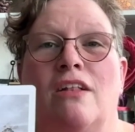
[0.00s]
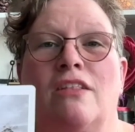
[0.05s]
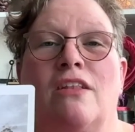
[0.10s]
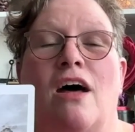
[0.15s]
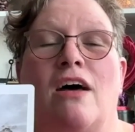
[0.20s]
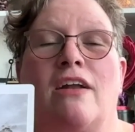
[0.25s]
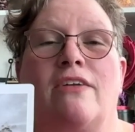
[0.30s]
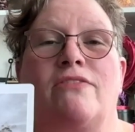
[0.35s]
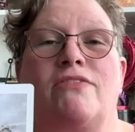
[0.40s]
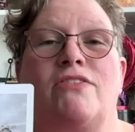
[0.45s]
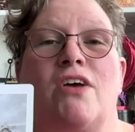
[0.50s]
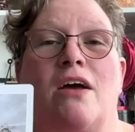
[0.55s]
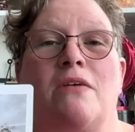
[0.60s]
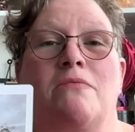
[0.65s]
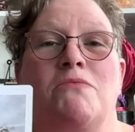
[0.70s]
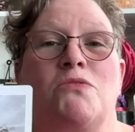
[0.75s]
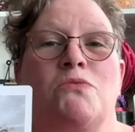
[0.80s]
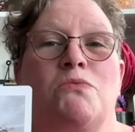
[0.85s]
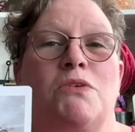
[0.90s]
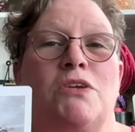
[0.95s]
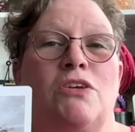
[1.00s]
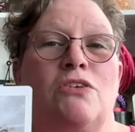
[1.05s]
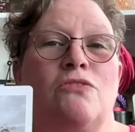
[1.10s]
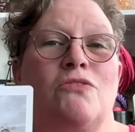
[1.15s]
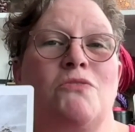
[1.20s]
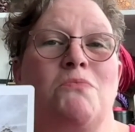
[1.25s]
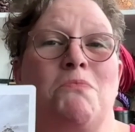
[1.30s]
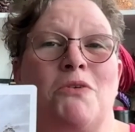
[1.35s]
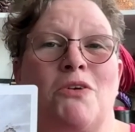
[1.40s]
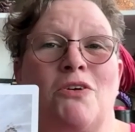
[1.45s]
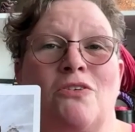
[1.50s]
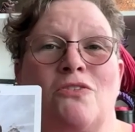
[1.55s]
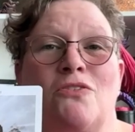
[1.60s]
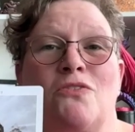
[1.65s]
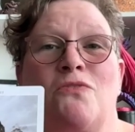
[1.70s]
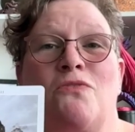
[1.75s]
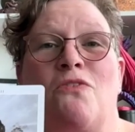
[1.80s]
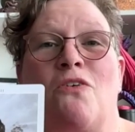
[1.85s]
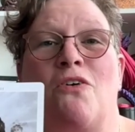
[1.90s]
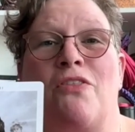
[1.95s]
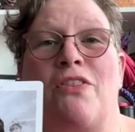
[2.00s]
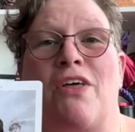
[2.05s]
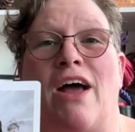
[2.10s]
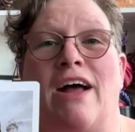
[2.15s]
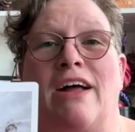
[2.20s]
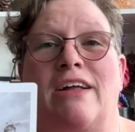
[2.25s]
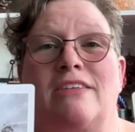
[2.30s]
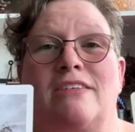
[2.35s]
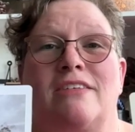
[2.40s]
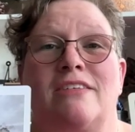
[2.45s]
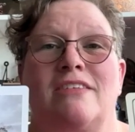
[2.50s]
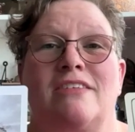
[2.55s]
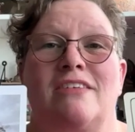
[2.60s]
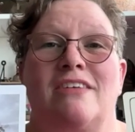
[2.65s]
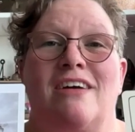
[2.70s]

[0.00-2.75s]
lot of times we use birds for that